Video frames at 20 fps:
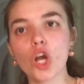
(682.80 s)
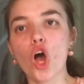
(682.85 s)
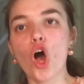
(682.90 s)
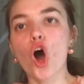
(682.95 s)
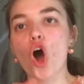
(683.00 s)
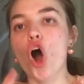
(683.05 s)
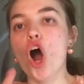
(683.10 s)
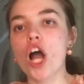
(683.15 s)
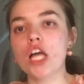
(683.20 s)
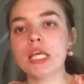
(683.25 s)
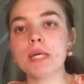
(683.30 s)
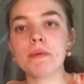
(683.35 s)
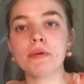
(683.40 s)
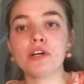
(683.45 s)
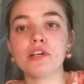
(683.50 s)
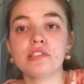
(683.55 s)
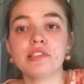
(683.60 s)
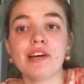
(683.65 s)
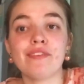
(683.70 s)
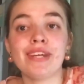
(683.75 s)
Only
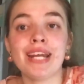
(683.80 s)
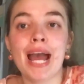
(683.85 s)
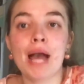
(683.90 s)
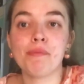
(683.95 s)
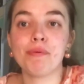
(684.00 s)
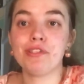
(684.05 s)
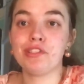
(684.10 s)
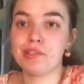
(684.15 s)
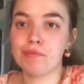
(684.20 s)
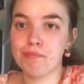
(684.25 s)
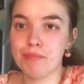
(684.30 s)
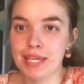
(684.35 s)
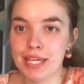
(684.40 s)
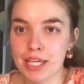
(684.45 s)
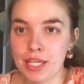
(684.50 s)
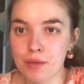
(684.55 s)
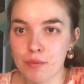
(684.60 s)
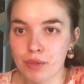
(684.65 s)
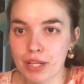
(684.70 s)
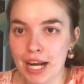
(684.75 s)
because something happened to
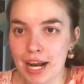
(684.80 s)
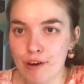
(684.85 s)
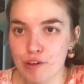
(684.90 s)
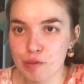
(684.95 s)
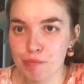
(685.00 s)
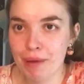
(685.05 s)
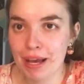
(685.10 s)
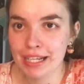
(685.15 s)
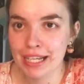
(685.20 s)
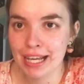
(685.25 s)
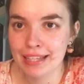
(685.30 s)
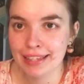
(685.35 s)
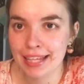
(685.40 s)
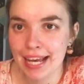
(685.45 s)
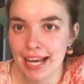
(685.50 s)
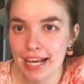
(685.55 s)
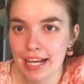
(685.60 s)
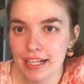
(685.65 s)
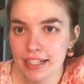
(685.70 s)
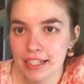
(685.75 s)
me when I was back at
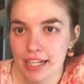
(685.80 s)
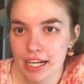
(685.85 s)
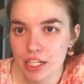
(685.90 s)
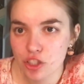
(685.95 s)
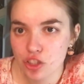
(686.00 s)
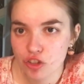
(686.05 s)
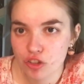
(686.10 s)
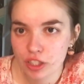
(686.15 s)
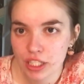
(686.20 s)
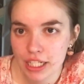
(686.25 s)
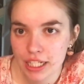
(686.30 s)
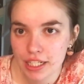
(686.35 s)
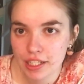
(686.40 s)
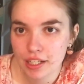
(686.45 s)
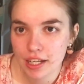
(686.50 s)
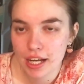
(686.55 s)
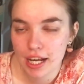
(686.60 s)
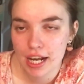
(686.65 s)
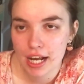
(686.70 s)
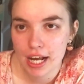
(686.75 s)
that country
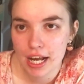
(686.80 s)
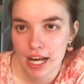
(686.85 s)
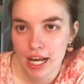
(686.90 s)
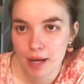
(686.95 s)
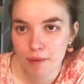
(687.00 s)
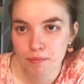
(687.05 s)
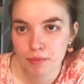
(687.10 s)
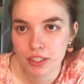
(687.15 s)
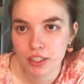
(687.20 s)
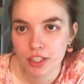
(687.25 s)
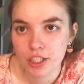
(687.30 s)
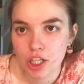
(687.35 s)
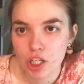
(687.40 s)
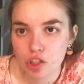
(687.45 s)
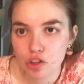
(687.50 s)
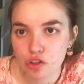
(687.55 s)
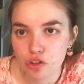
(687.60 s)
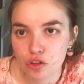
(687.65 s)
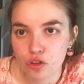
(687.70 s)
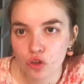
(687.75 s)

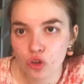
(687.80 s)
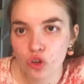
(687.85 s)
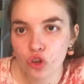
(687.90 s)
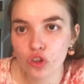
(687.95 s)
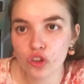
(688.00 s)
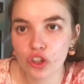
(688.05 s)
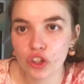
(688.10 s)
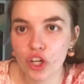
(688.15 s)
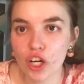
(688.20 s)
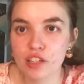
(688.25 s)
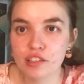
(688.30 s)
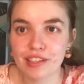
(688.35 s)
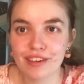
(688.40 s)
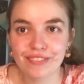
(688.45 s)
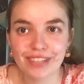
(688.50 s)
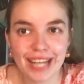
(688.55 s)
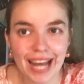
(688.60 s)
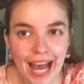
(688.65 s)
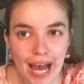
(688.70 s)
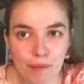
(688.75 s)
school. You know,
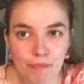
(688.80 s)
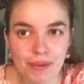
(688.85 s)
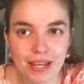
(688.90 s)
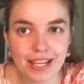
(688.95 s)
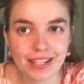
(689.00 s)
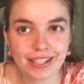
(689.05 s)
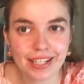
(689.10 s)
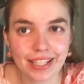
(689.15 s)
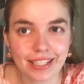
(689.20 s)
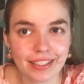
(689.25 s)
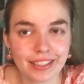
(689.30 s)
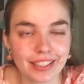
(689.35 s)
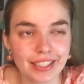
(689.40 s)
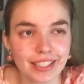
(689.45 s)
something happened and,